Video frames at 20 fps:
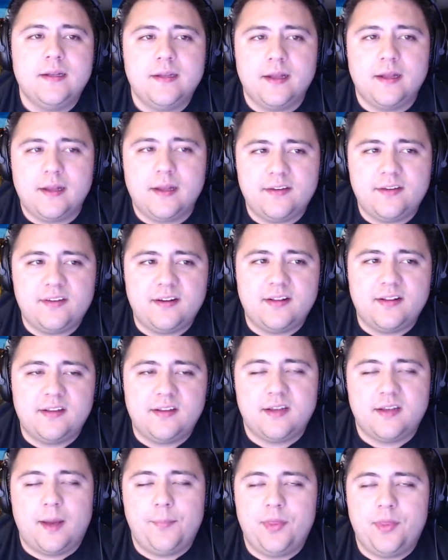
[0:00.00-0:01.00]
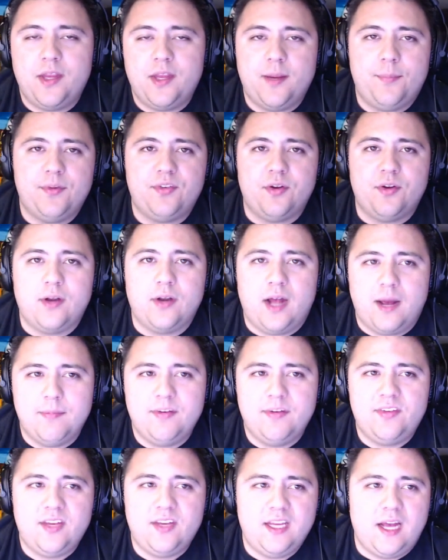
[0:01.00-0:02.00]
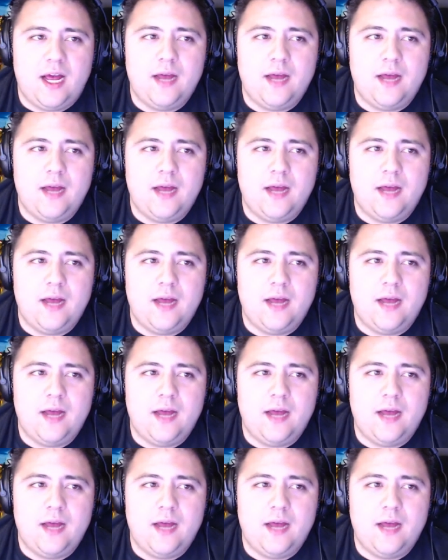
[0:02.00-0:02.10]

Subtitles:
Now, like I said at the top of the episode, obviously,